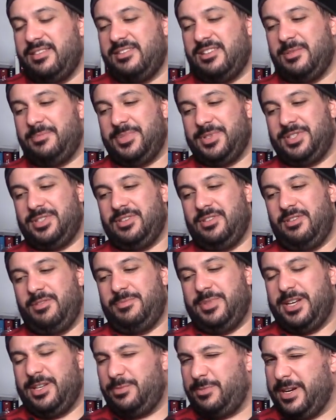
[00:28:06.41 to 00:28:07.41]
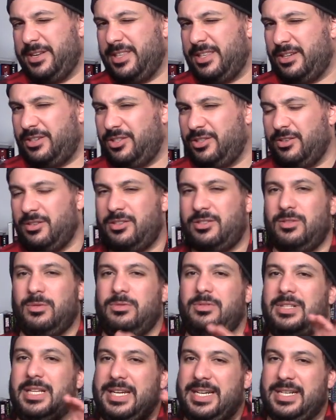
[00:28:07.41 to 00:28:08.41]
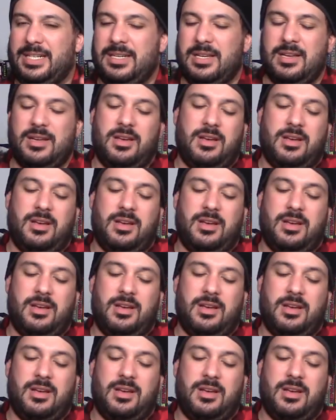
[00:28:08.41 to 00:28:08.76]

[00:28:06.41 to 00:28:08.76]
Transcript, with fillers: the episode. But it's weird that they showed it so late.